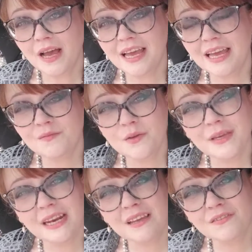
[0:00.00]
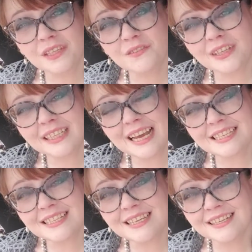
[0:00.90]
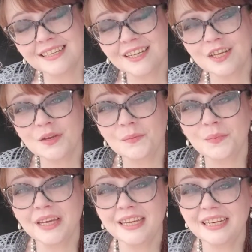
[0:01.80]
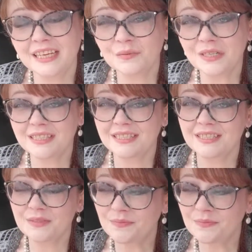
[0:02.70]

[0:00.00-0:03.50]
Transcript: and we may not have really realized it, but it was.